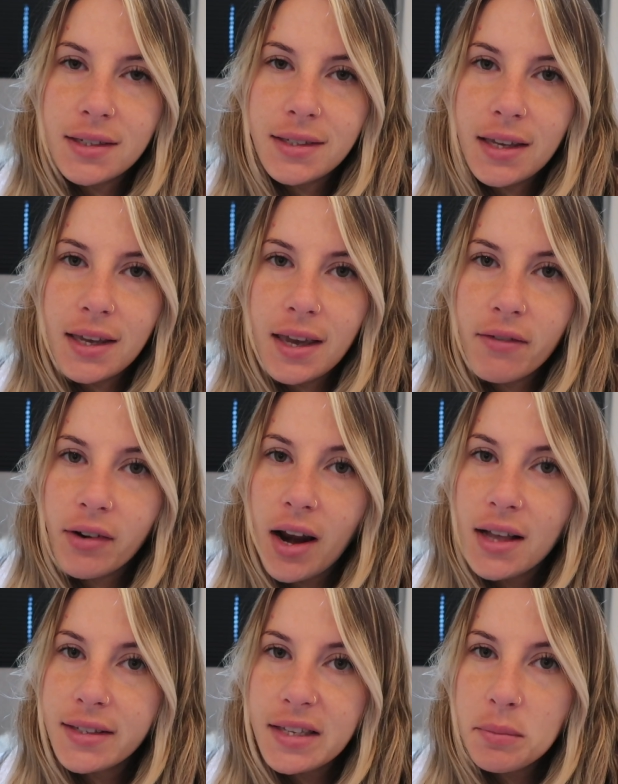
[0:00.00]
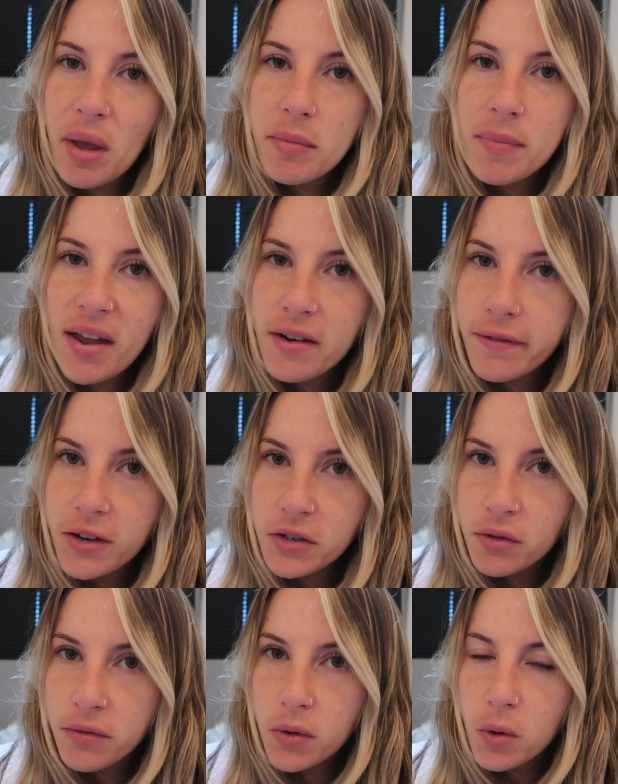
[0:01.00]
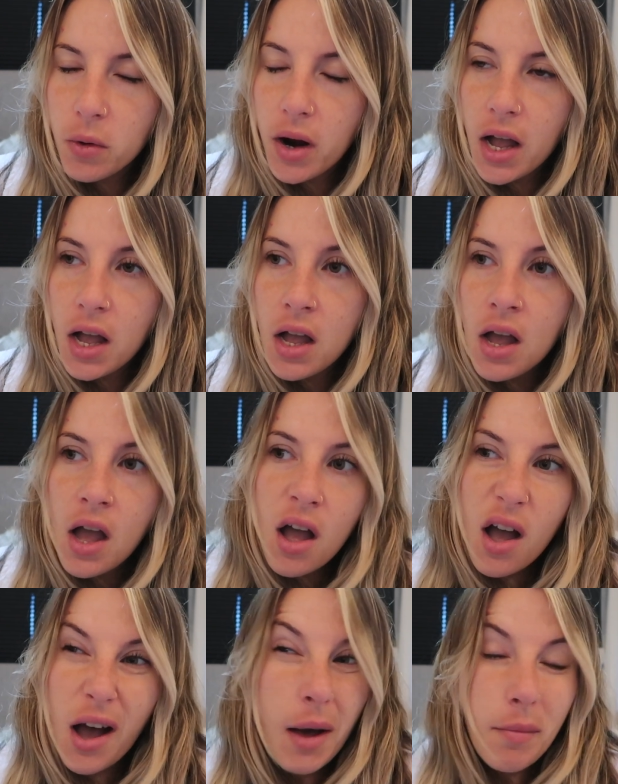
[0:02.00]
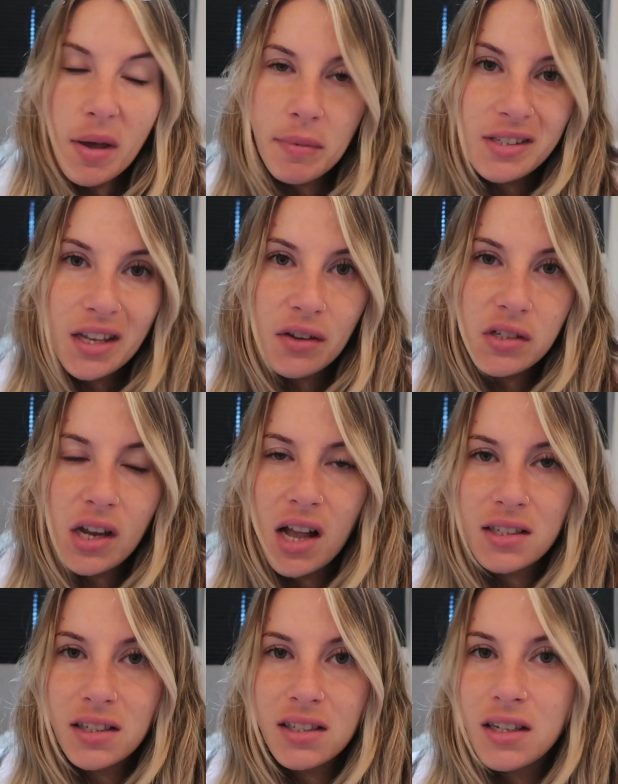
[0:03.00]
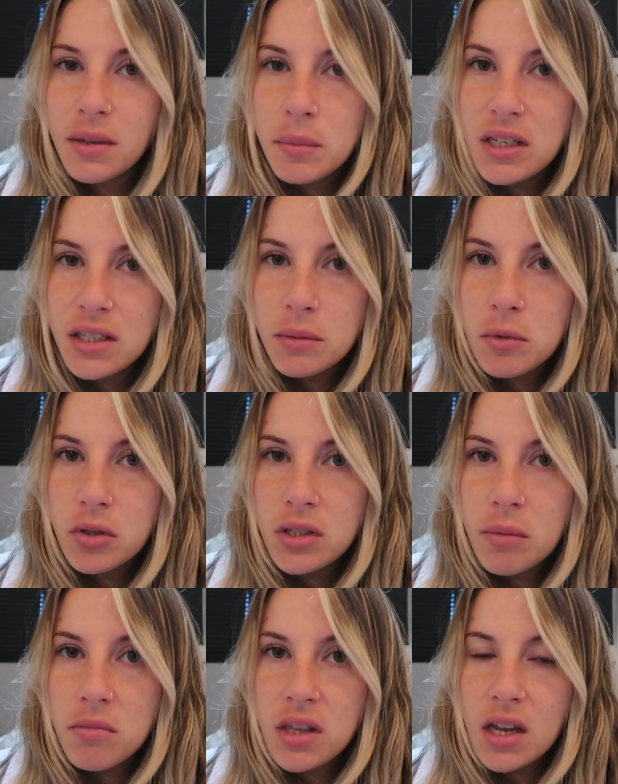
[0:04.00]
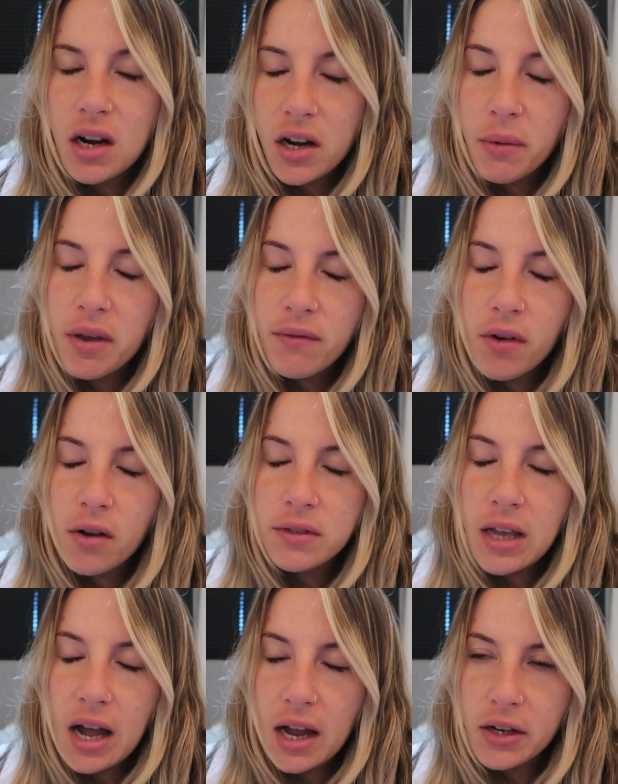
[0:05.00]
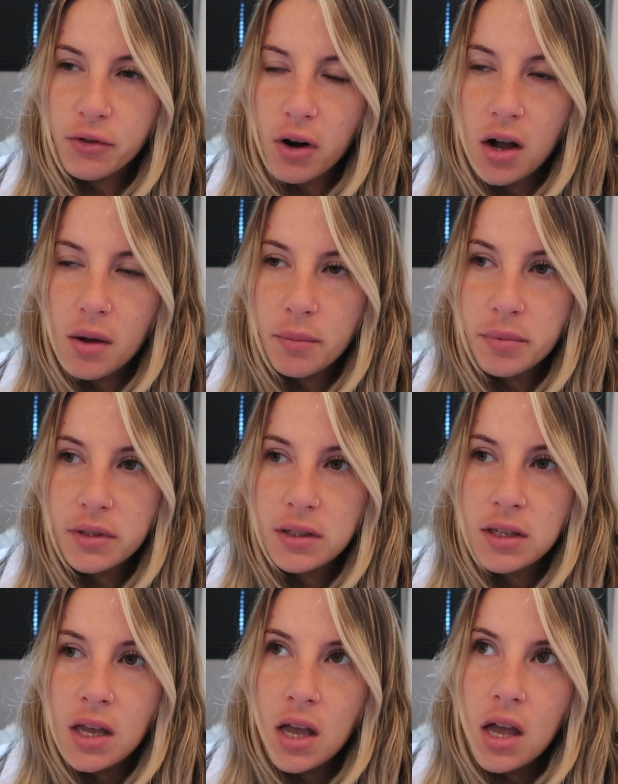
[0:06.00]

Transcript: to see if glasses may be beneficial for her. Maybe see if she has astigmatism or something. I know it involves eye drops.